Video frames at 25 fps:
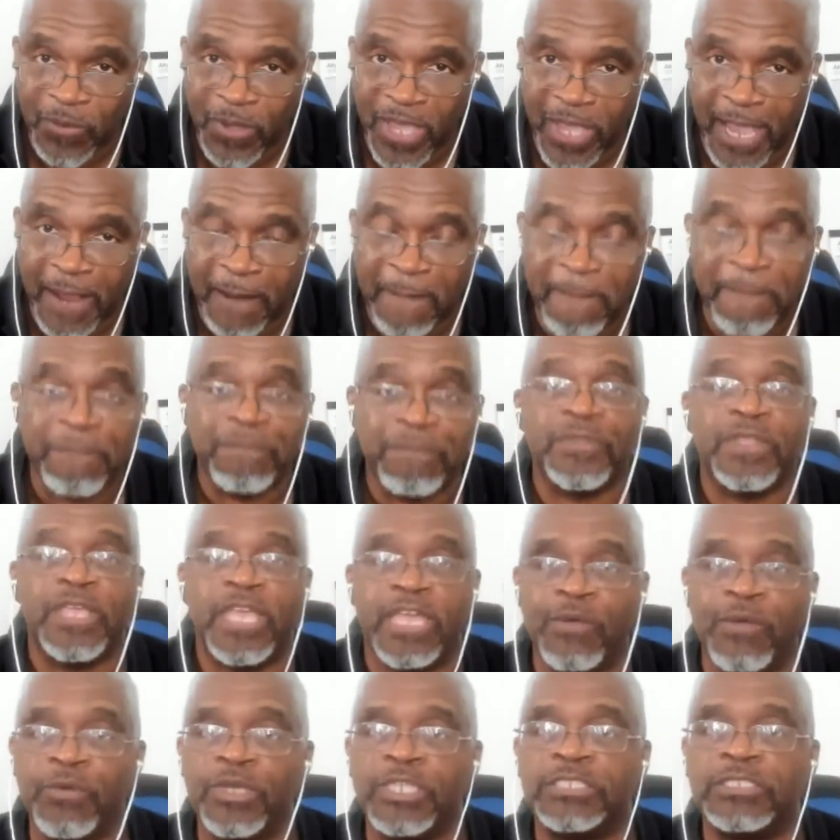Okay?
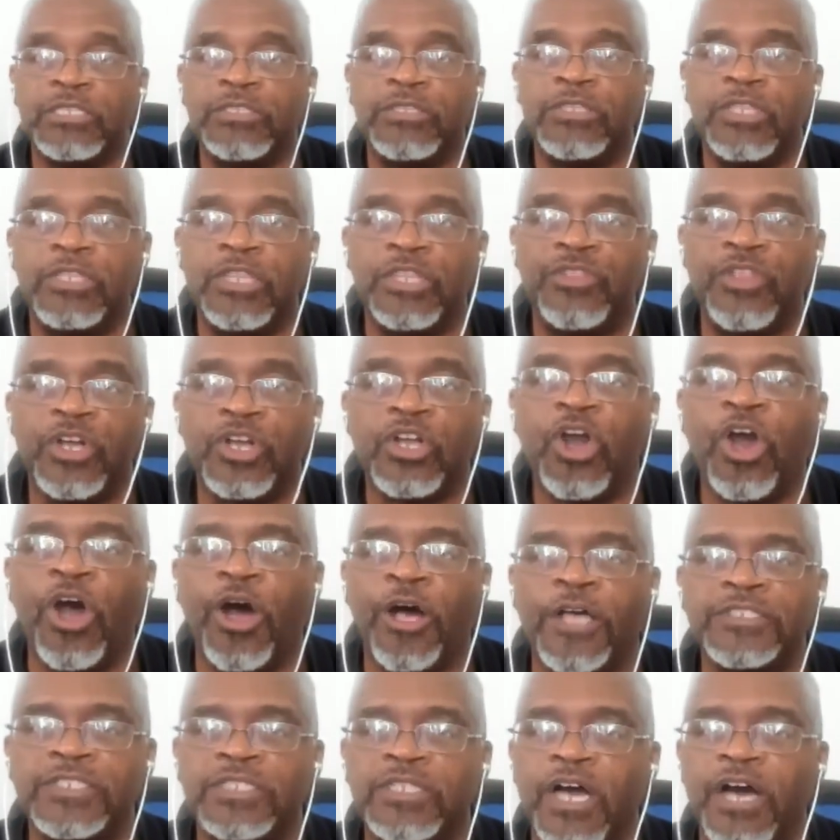It was the
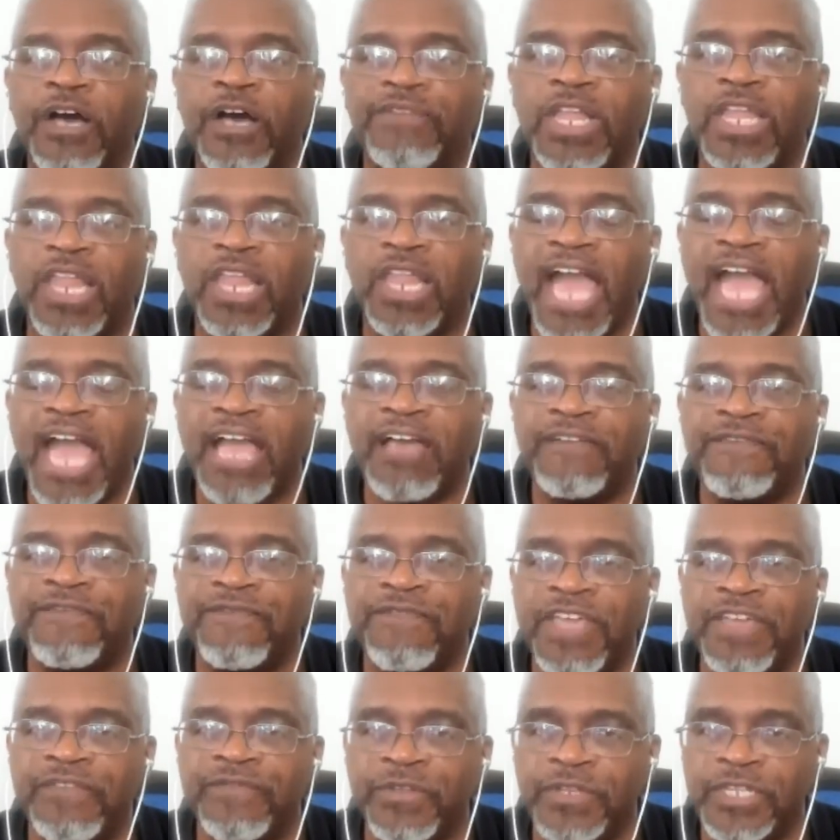cost of a lack of
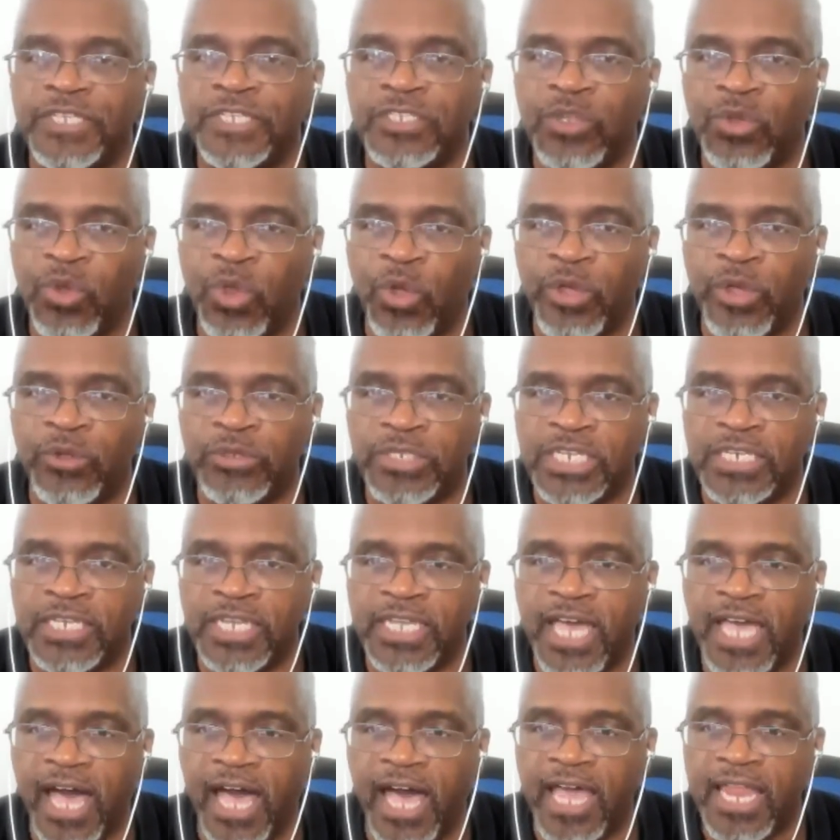faithfulness and loyalty
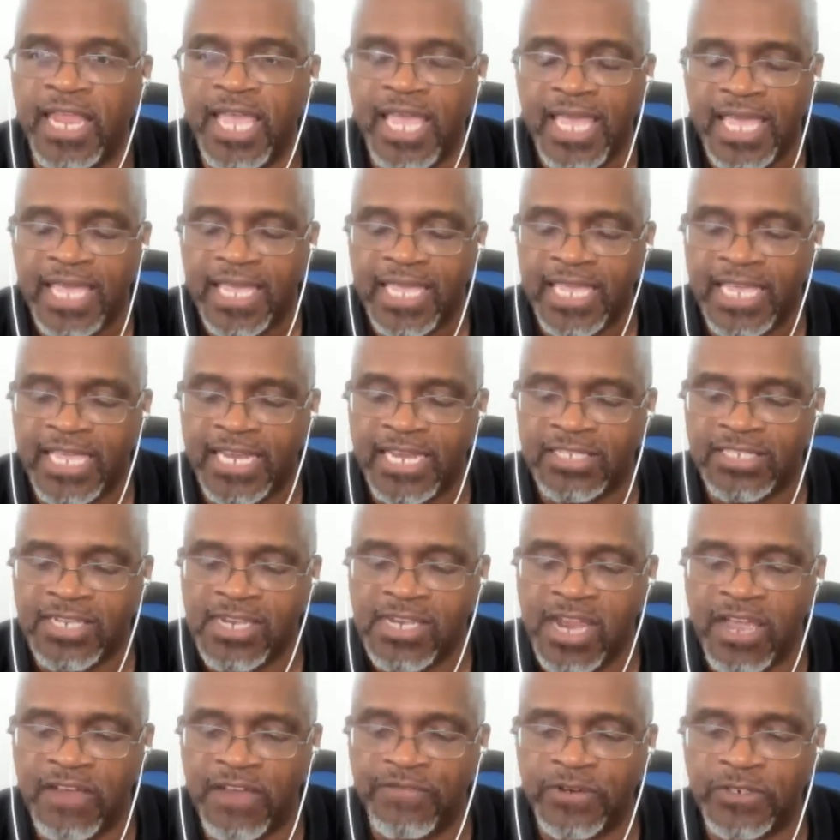to God. It is
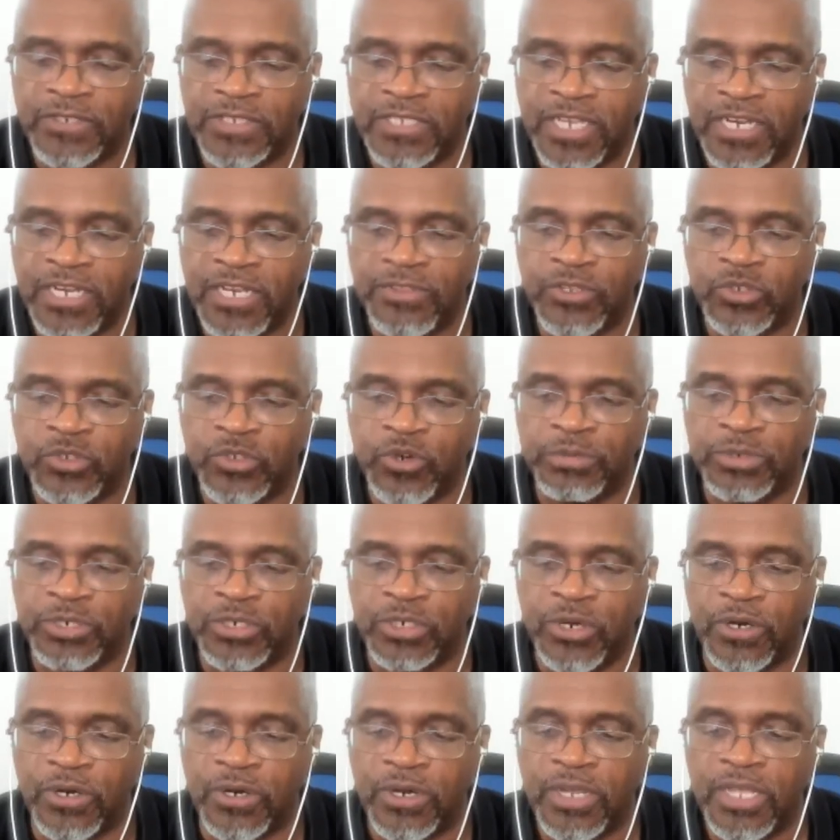never said in the
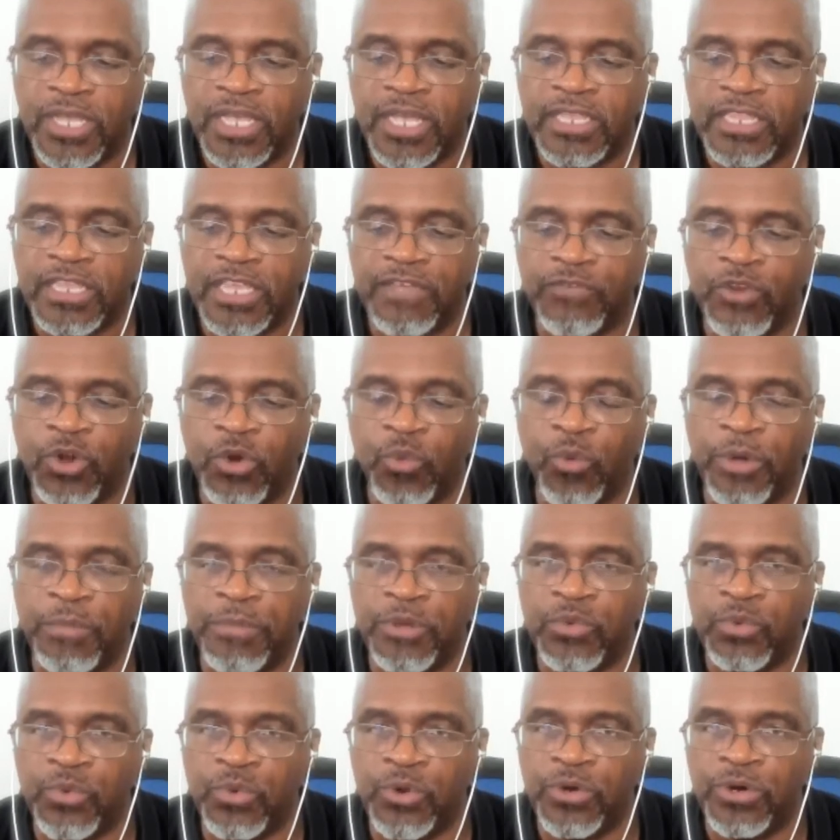Scripture, if your
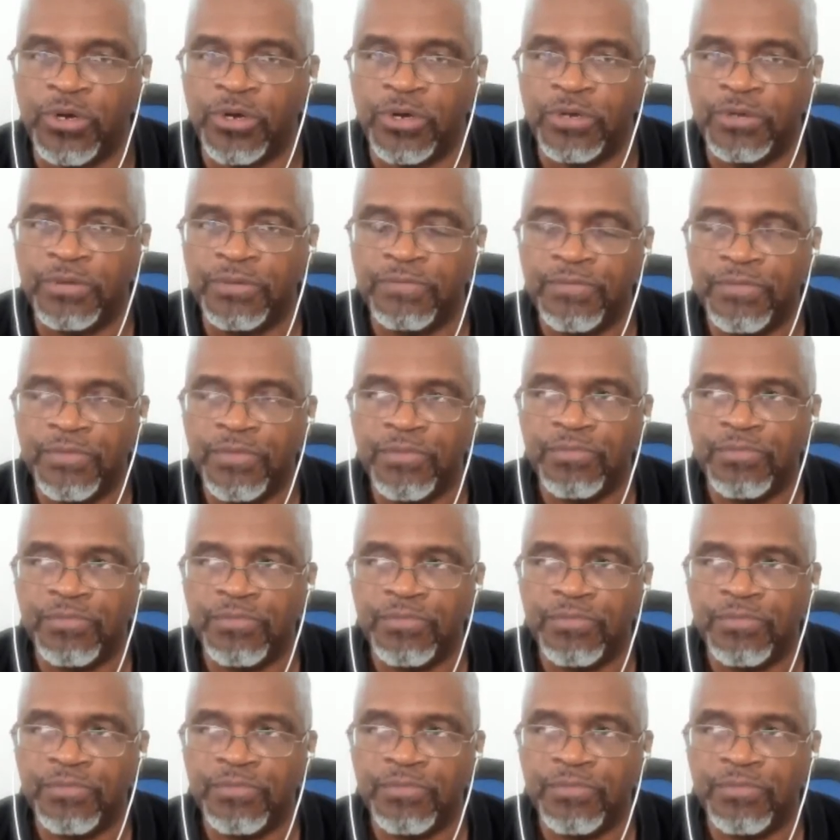women rule,